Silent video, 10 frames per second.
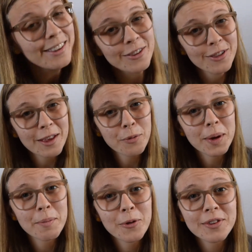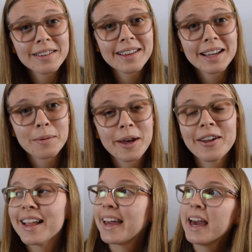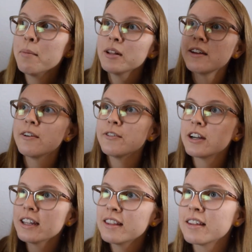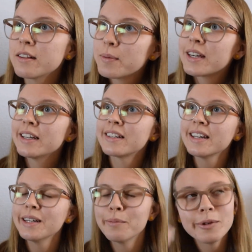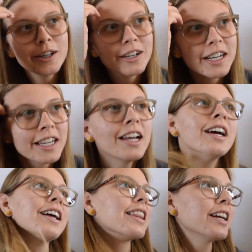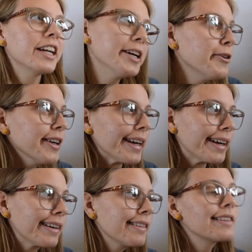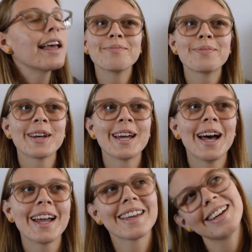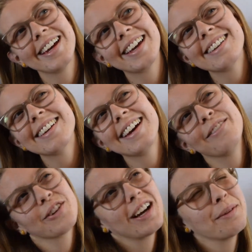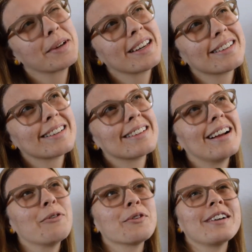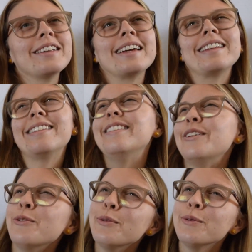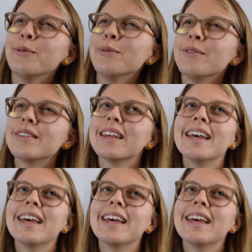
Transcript: So that's what I'm most excited about, and I can't believe I forgot this because I'm wearing the earrings, but I guess I kind of forgot because it's not really news.